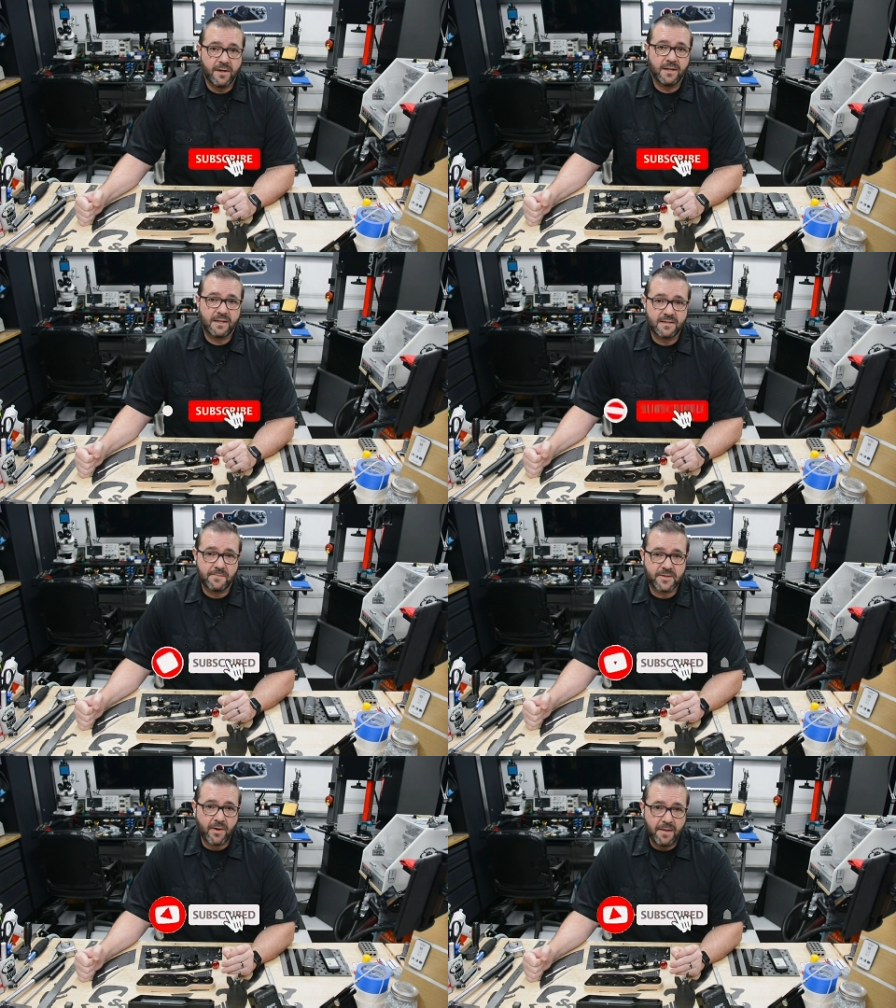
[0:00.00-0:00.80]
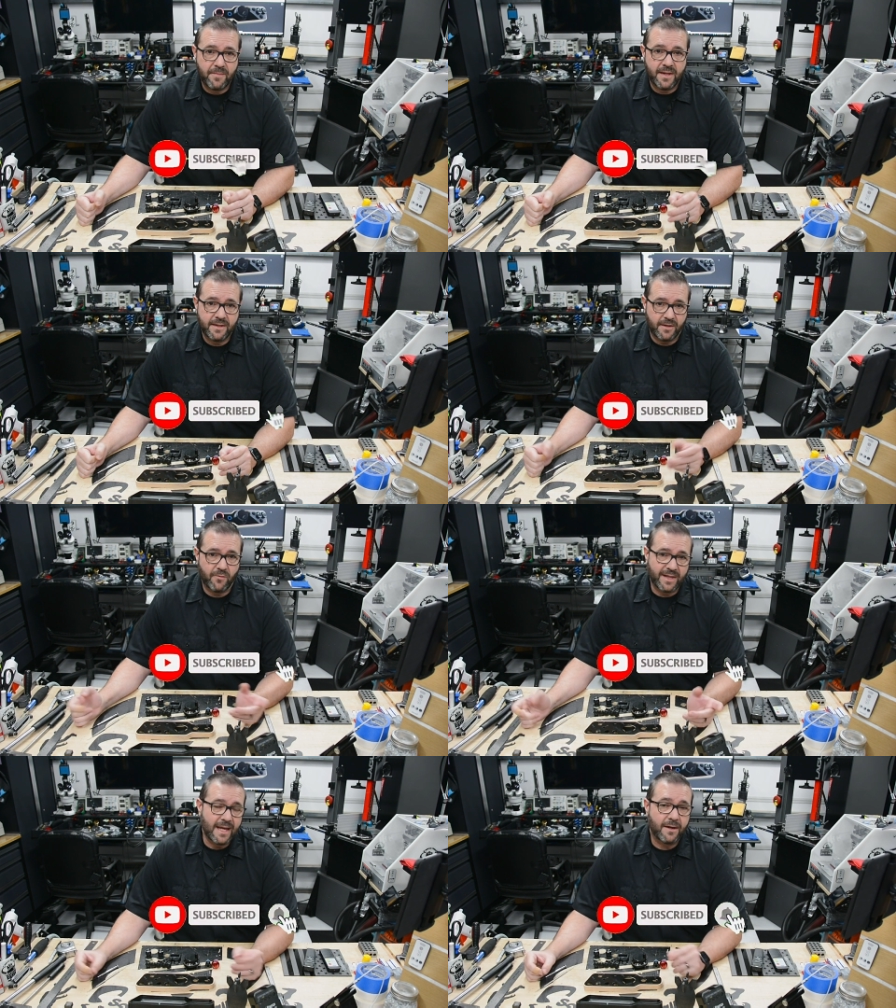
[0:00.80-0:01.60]
hit the subscribe button and
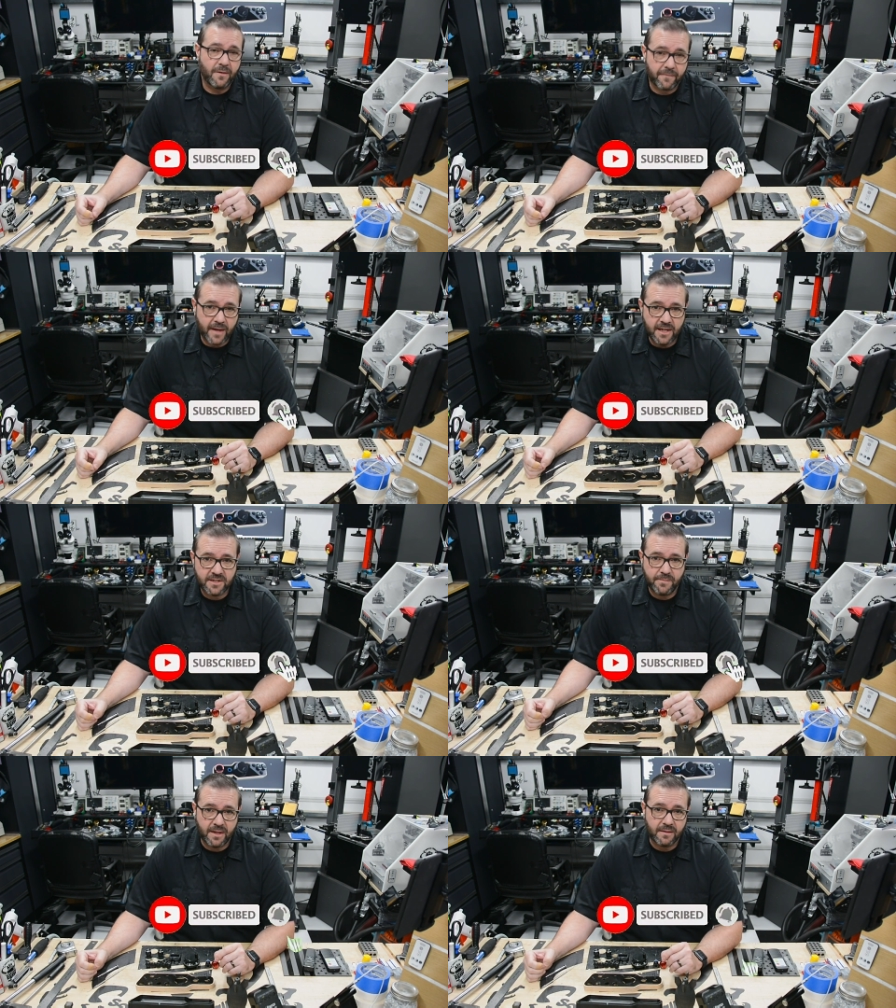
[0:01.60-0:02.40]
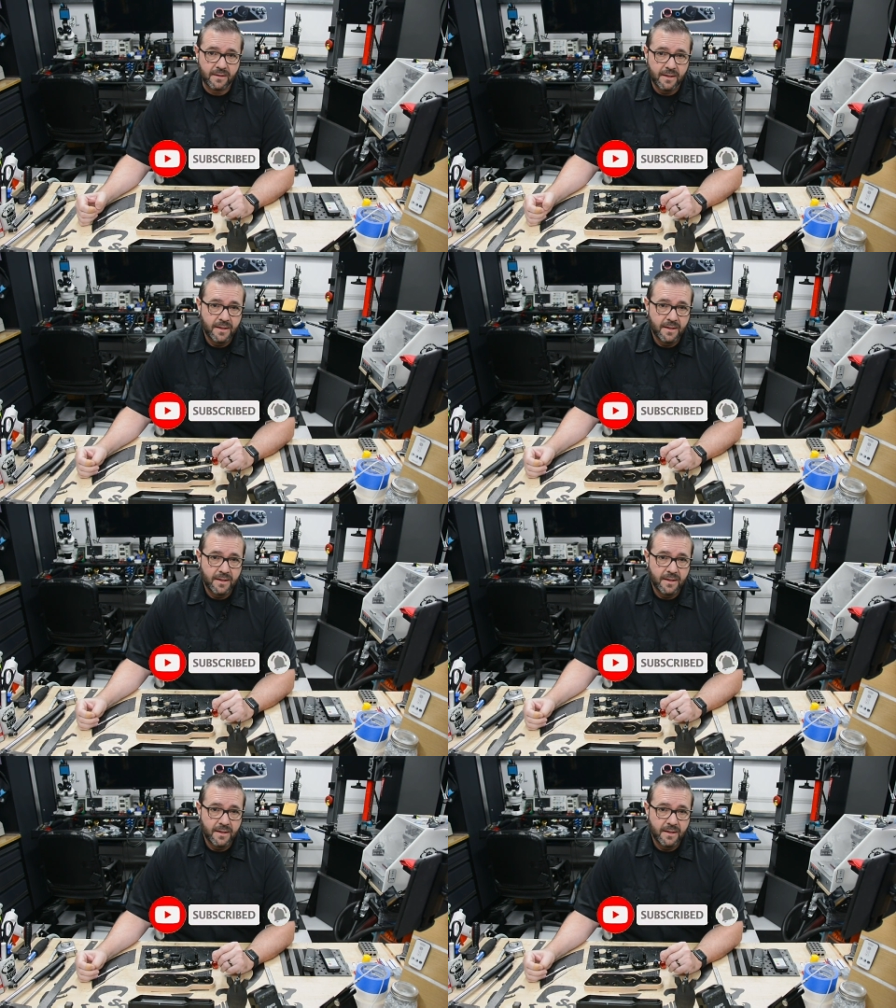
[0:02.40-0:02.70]
ring that notification bell.